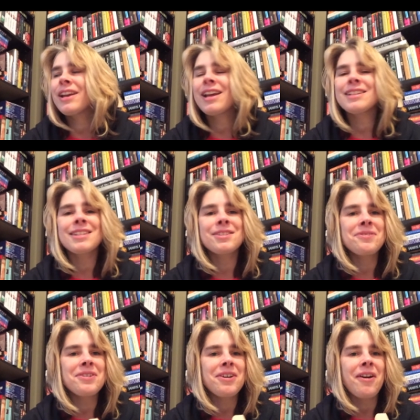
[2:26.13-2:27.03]
It has a
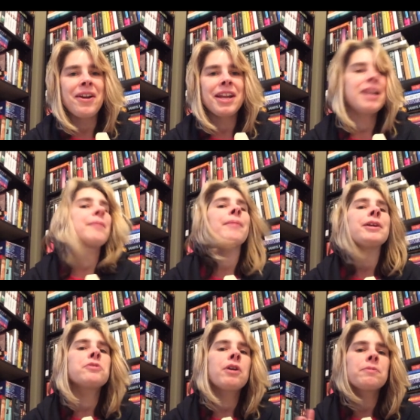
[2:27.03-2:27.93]
dog on it, and
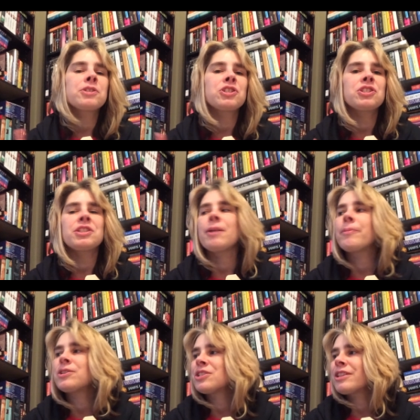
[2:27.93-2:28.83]
my dog was just here,
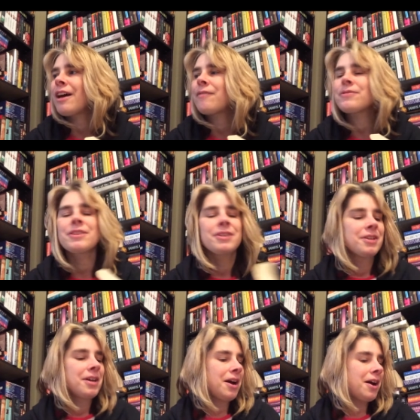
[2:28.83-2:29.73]
but she left.
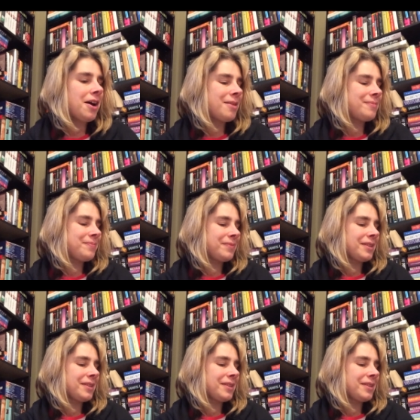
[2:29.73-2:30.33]
Um,